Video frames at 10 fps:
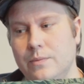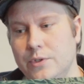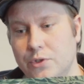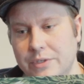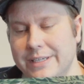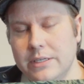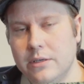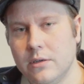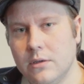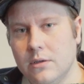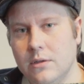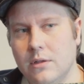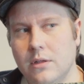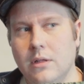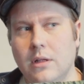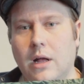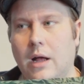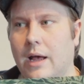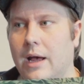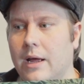unique,
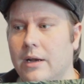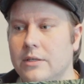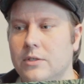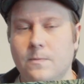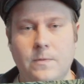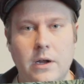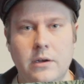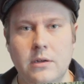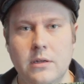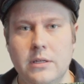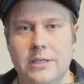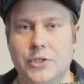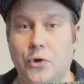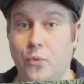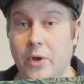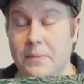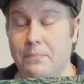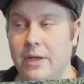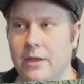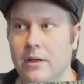and it's fun, it's
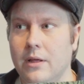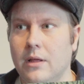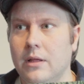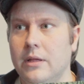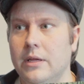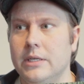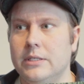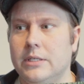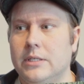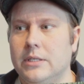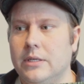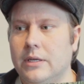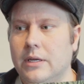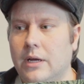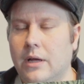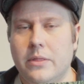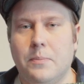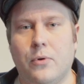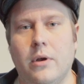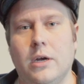creepy, it's the
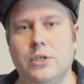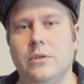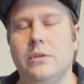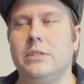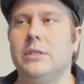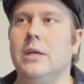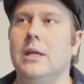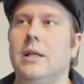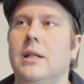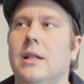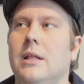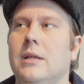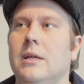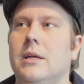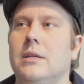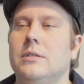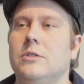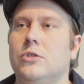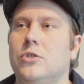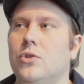production is
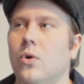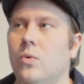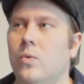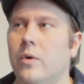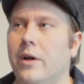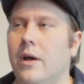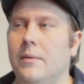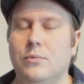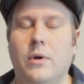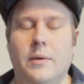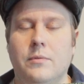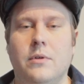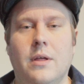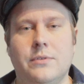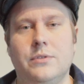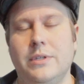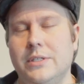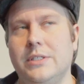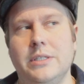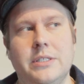so I would love to.
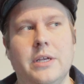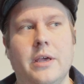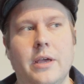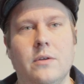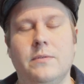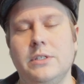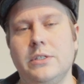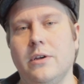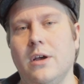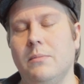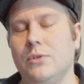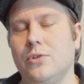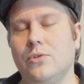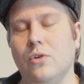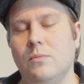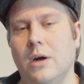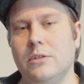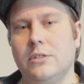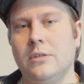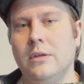It's ahead of its time so
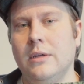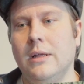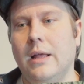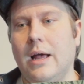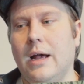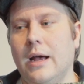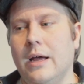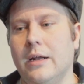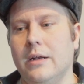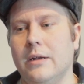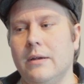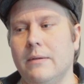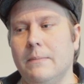much, and